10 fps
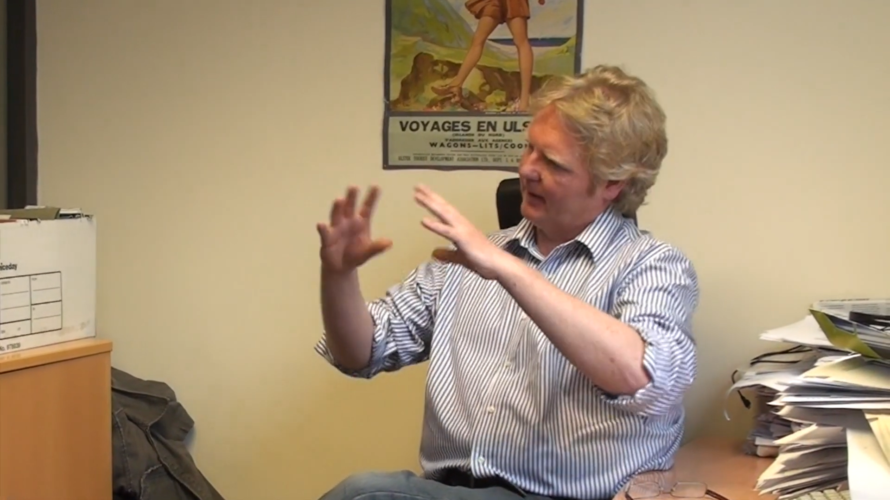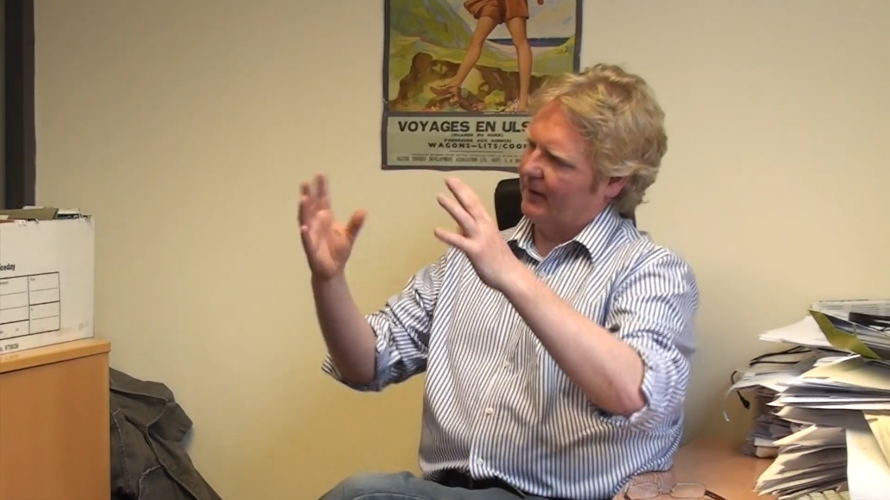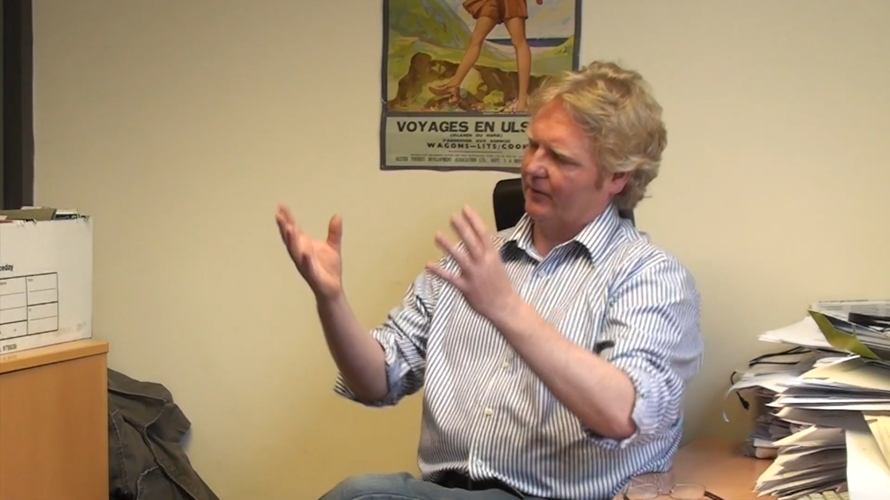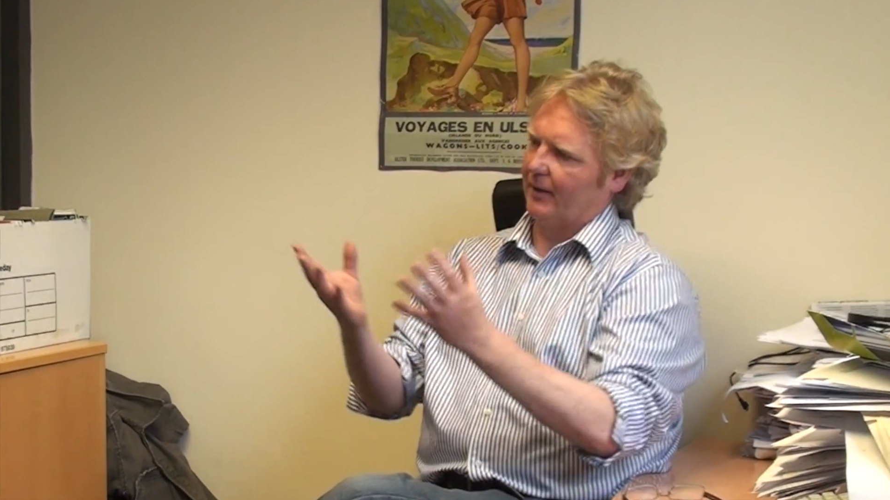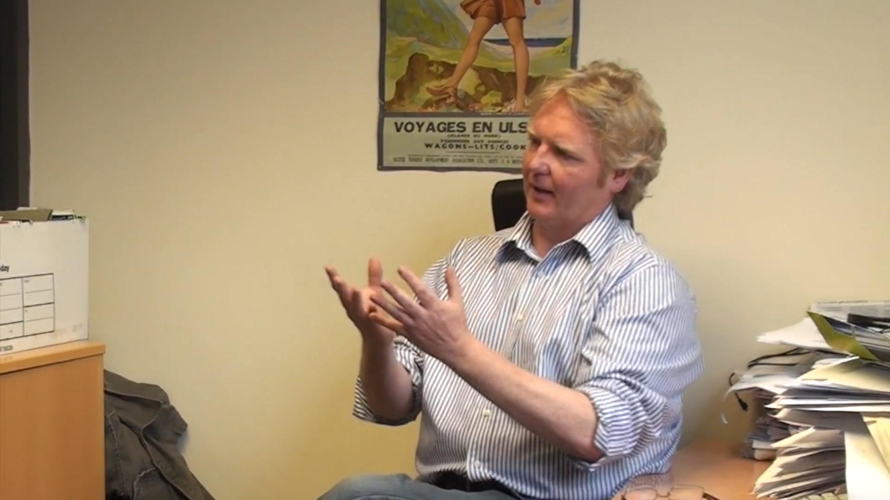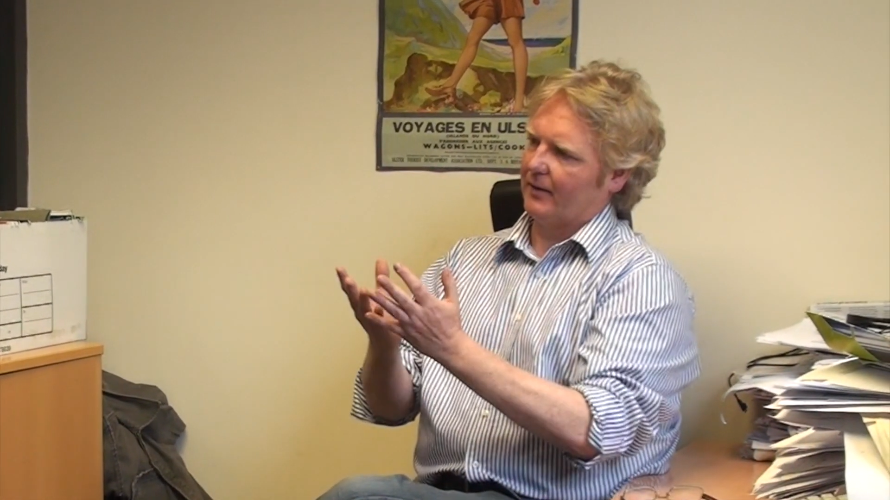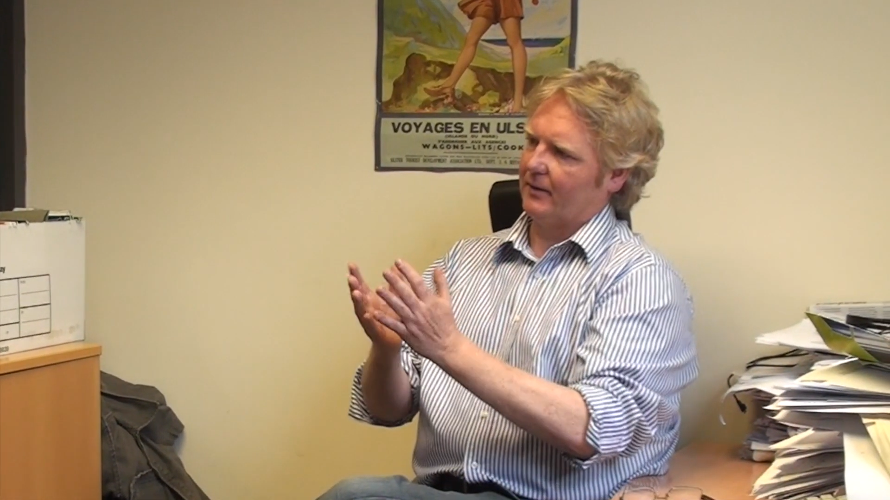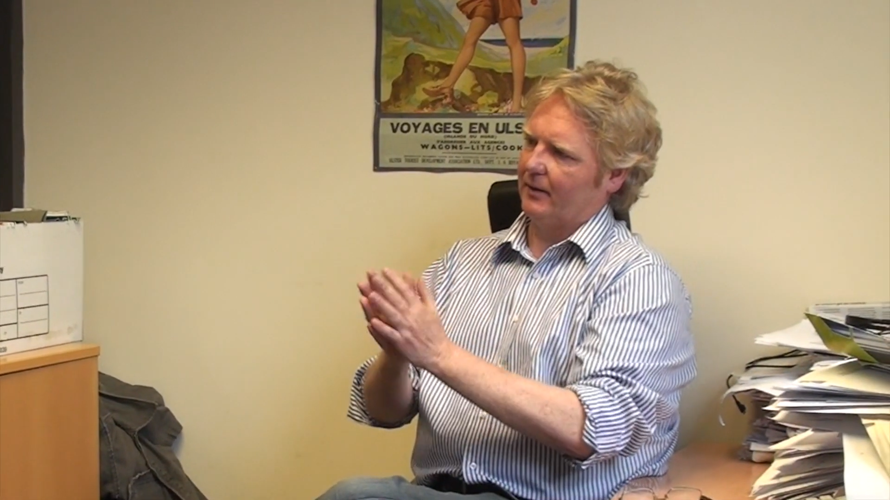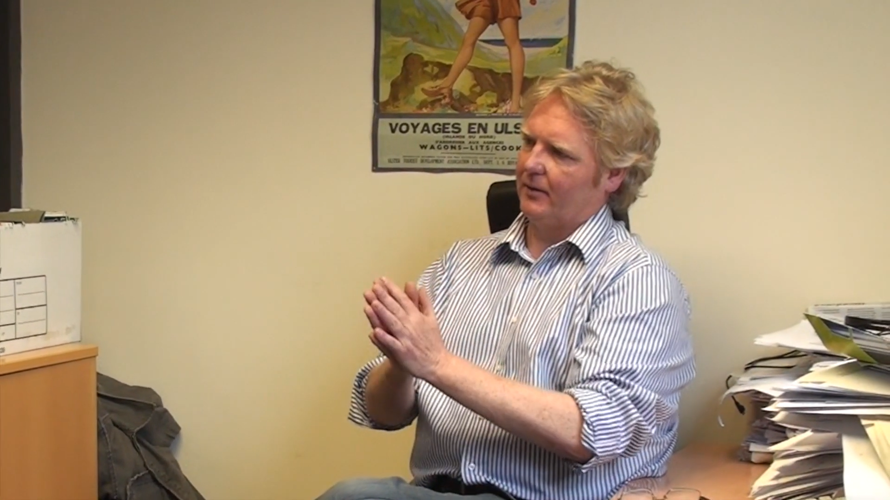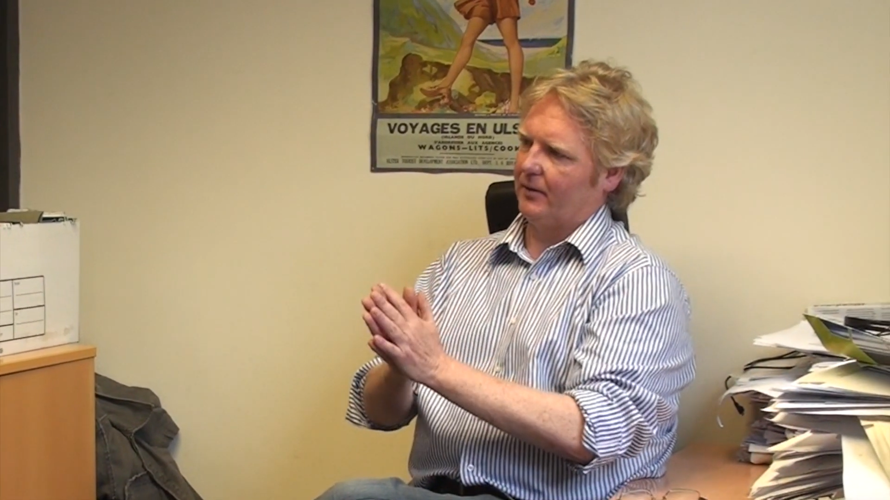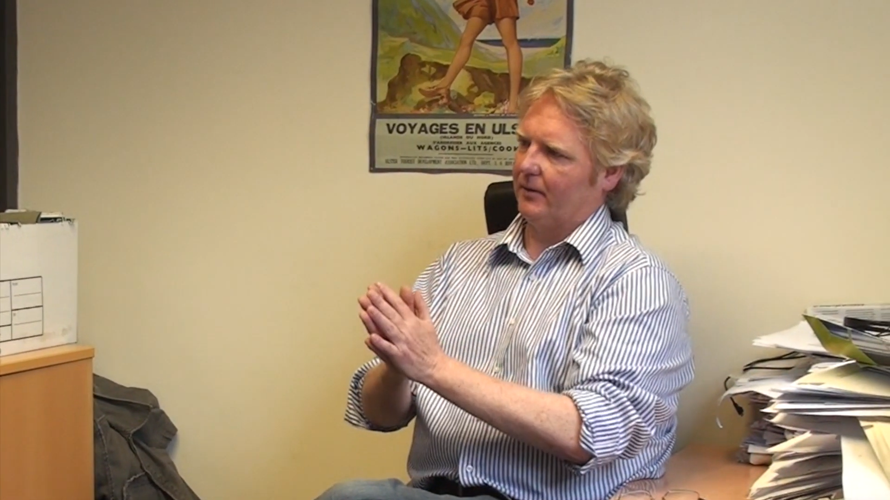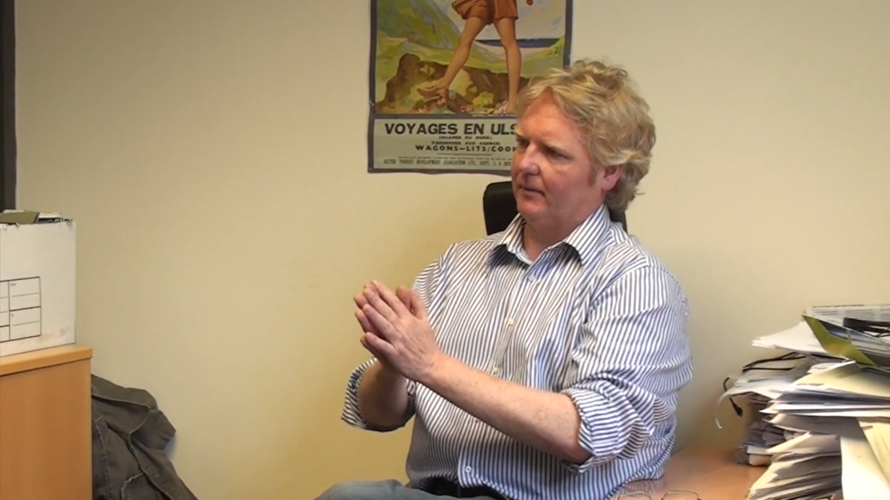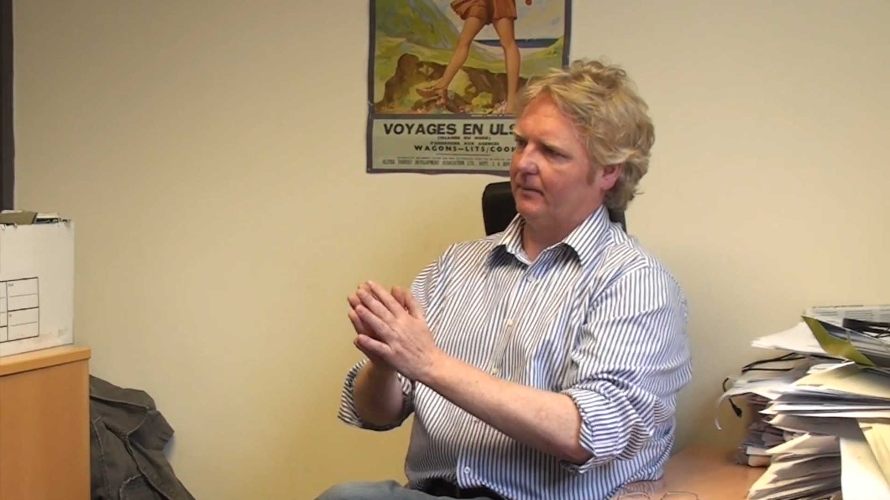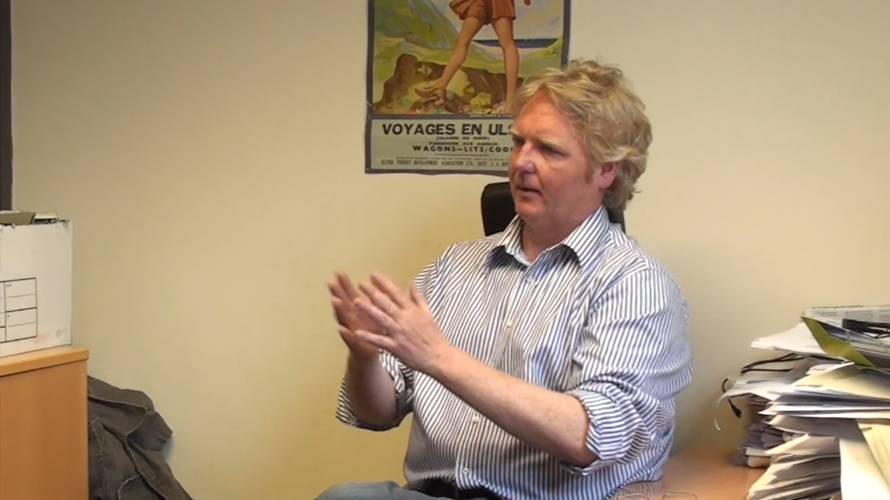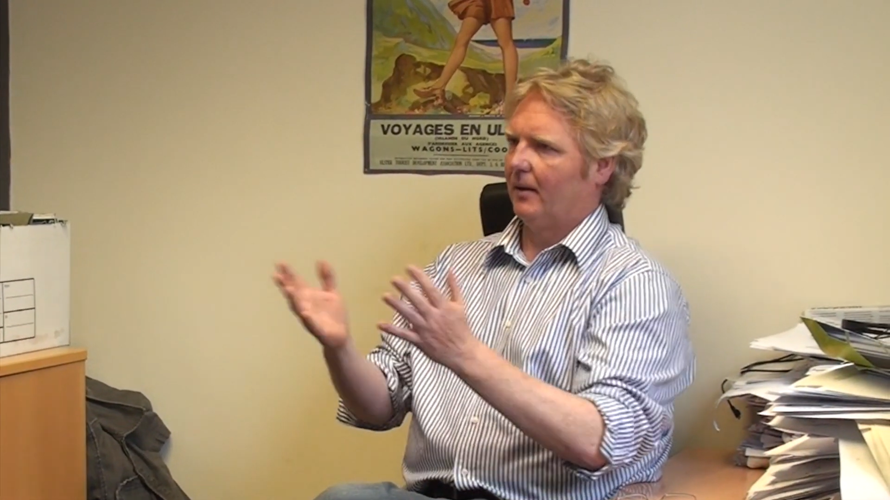internationally to